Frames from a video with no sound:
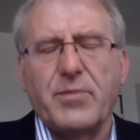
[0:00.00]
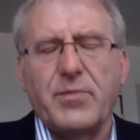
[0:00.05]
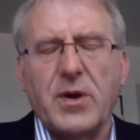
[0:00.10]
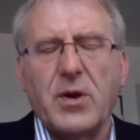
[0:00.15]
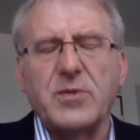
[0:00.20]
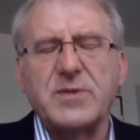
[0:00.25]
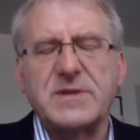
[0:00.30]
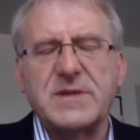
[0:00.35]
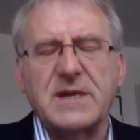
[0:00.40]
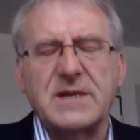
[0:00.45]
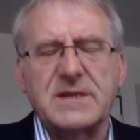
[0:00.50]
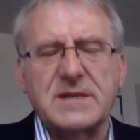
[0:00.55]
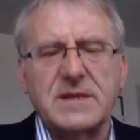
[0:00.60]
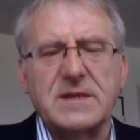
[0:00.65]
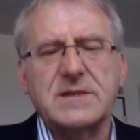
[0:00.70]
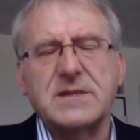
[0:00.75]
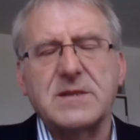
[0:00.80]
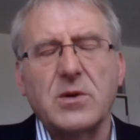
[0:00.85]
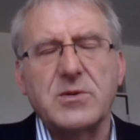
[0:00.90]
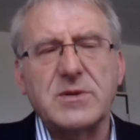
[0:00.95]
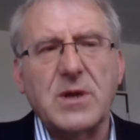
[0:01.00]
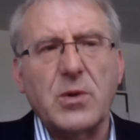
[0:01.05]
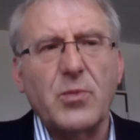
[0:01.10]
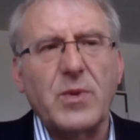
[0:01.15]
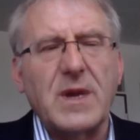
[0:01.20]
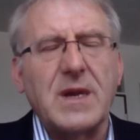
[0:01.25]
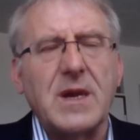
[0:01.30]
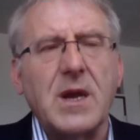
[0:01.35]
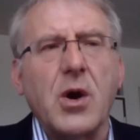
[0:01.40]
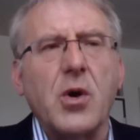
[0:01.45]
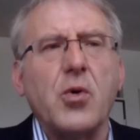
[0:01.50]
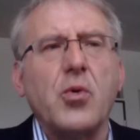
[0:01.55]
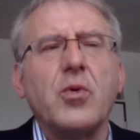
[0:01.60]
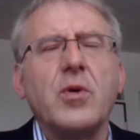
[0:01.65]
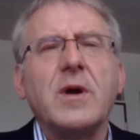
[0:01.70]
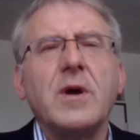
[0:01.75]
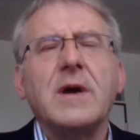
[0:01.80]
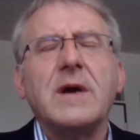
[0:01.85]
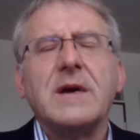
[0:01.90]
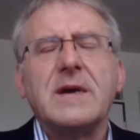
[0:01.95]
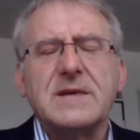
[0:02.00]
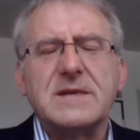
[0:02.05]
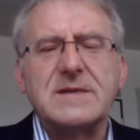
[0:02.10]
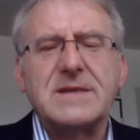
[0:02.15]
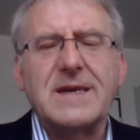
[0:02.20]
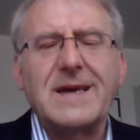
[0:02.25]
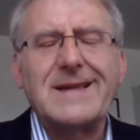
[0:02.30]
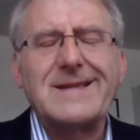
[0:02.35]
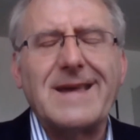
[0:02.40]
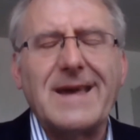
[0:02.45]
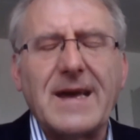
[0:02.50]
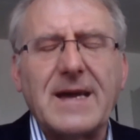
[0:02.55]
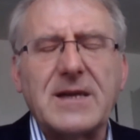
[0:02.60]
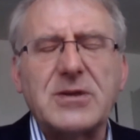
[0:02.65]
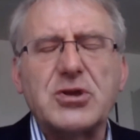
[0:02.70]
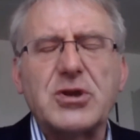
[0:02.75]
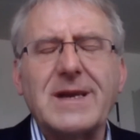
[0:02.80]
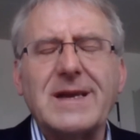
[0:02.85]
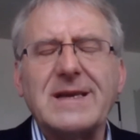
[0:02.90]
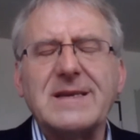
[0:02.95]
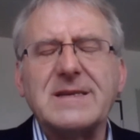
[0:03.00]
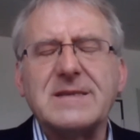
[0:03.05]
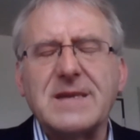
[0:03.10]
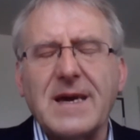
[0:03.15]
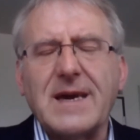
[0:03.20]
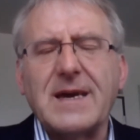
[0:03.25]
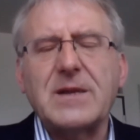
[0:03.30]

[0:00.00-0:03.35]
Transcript: processes so that we know that actually